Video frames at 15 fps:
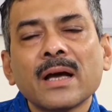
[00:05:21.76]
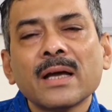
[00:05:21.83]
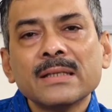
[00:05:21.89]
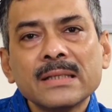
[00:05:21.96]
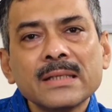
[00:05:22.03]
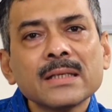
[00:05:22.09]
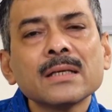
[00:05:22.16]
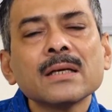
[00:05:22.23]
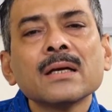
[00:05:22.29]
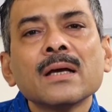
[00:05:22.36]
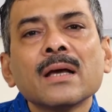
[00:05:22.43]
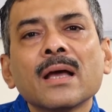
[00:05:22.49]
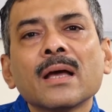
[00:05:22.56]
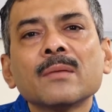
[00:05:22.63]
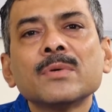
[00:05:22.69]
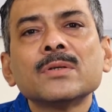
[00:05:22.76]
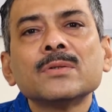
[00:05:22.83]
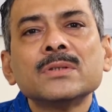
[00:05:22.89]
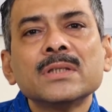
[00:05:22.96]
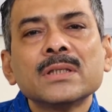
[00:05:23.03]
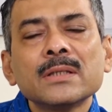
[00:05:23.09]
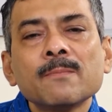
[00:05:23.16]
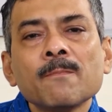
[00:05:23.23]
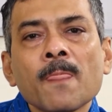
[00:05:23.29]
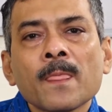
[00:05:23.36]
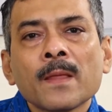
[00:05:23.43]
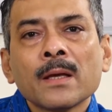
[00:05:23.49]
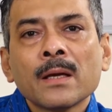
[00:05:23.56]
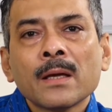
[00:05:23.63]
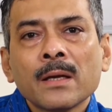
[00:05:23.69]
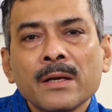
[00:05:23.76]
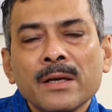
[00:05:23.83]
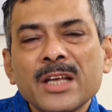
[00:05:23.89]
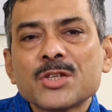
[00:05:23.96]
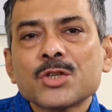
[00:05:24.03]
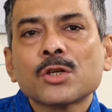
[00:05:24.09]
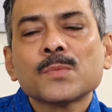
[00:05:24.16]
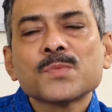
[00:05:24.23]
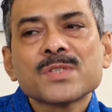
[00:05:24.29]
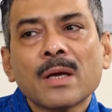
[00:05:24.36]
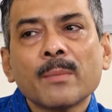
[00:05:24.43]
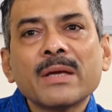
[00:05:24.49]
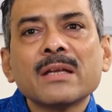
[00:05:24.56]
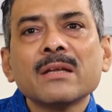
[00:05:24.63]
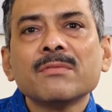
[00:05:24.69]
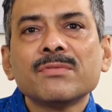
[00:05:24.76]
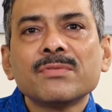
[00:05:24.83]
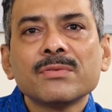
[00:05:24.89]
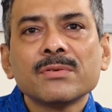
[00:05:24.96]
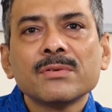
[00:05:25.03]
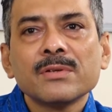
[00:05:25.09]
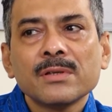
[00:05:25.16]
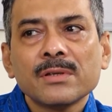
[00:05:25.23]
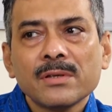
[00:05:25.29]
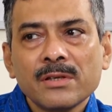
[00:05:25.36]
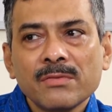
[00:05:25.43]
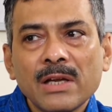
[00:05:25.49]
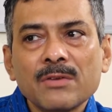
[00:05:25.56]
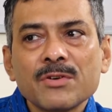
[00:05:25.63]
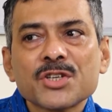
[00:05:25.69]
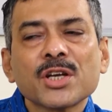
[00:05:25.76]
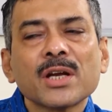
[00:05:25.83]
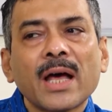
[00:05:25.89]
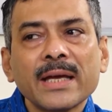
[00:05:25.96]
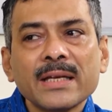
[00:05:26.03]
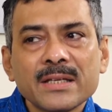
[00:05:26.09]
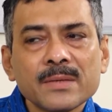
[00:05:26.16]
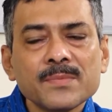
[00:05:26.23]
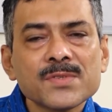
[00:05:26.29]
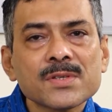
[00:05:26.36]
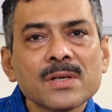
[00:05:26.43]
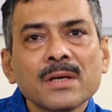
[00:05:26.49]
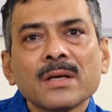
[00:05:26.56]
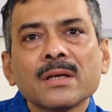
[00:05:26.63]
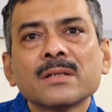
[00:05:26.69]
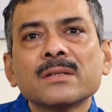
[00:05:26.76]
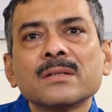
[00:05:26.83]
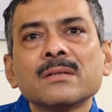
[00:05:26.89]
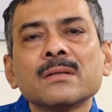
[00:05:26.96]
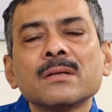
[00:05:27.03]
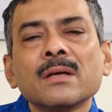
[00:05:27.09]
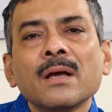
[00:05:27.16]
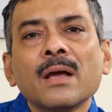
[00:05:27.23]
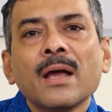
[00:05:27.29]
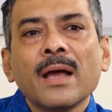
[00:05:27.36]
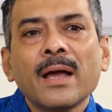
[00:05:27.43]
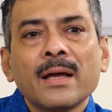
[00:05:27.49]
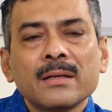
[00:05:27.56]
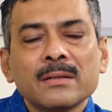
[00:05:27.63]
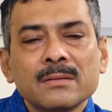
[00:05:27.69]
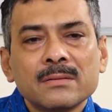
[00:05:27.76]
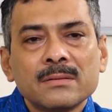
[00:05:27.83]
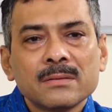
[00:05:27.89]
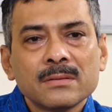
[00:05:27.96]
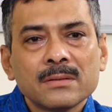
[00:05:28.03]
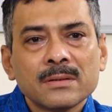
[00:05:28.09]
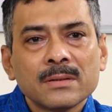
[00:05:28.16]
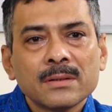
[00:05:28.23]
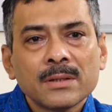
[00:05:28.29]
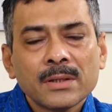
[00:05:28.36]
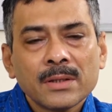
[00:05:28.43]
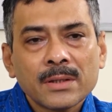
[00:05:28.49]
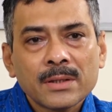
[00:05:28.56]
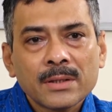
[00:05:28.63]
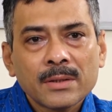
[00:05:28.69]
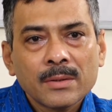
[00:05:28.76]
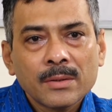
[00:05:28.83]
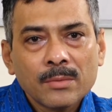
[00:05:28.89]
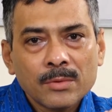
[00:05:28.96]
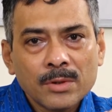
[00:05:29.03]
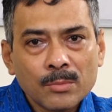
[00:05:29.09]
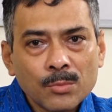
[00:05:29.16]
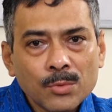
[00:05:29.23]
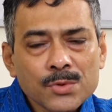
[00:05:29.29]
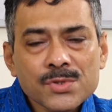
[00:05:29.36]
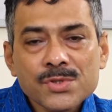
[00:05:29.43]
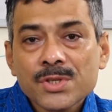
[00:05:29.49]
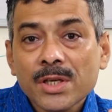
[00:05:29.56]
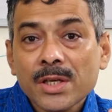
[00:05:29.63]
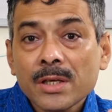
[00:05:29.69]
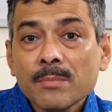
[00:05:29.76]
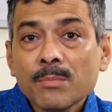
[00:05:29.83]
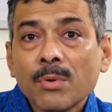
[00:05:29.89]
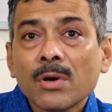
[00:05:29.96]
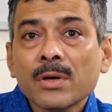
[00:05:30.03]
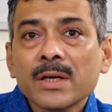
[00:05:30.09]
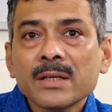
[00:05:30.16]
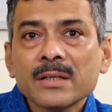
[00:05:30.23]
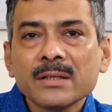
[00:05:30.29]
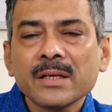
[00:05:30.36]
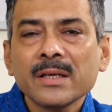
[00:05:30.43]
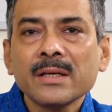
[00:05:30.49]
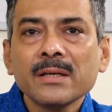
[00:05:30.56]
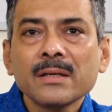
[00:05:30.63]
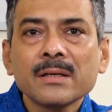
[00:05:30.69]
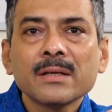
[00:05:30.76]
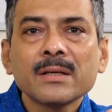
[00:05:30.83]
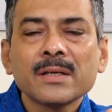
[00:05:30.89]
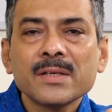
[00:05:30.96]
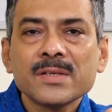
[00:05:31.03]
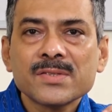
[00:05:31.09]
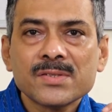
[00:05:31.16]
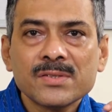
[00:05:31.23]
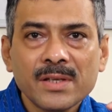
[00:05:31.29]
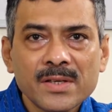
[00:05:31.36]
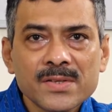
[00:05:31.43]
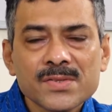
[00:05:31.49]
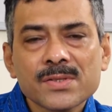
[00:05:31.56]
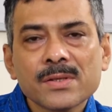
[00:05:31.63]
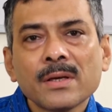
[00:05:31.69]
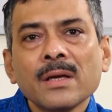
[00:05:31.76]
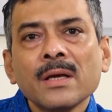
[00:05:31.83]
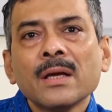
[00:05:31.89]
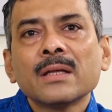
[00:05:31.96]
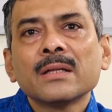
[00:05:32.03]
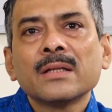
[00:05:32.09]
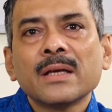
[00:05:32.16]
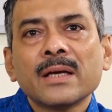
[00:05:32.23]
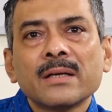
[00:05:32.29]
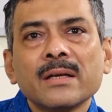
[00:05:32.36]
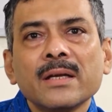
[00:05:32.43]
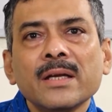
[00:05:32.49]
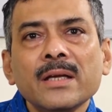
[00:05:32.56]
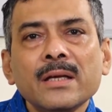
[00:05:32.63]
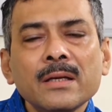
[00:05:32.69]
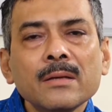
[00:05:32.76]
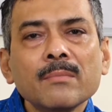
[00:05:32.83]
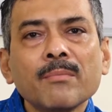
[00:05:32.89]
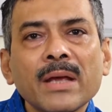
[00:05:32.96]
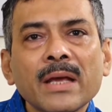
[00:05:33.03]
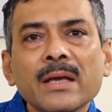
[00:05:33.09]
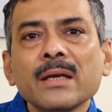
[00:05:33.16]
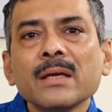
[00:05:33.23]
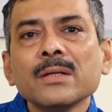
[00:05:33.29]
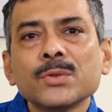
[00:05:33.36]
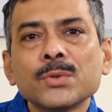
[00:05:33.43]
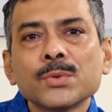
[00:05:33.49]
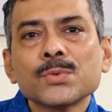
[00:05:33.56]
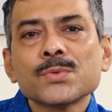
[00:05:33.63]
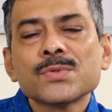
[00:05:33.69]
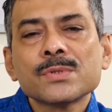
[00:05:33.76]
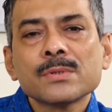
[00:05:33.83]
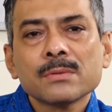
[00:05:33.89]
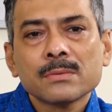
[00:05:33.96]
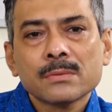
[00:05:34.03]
idea about the nature of summative evaluation items, and the most important thing is this, that in making those